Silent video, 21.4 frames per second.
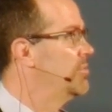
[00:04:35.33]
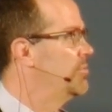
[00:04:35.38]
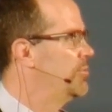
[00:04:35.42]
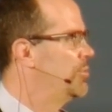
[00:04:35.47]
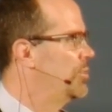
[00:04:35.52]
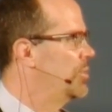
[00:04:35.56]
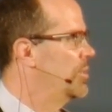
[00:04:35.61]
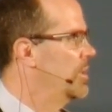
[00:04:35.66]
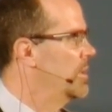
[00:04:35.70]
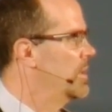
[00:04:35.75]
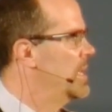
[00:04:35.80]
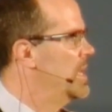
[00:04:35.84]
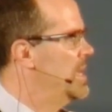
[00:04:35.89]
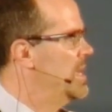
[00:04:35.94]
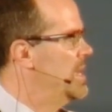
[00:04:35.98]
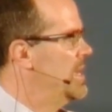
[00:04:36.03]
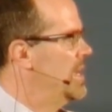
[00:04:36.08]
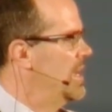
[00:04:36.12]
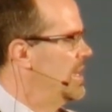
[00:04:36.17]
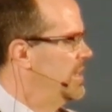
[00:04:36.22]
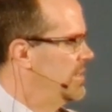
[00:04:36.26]
before.
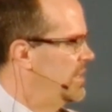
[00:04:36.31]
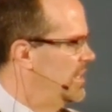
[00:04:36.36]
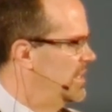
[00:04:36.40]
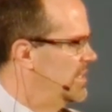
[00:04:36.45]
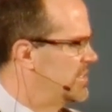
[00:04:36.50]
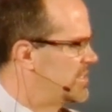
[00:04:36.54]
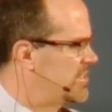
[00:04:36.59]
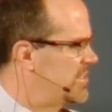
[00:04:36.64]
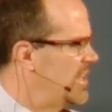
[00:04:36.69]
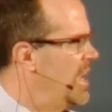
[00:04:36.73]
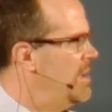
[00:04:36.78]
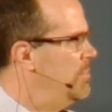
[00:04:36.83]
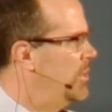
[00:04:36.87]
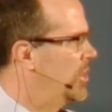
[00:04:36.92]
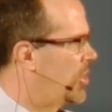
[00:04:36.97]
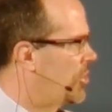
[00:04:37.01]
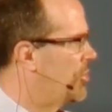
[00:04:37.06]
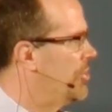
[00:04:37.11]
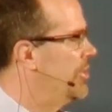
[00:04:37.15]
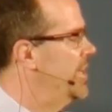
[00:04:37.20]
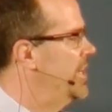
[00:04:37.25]
And, and same
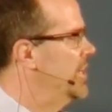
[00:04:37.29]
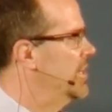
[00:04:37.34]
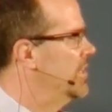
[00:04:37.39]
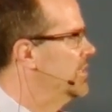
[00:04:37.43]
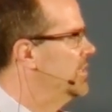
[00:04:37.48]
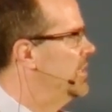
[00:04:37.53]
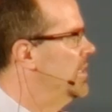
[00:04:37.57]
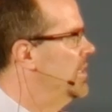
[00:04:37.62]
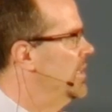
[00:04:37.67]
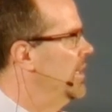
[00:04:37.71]
in Crete.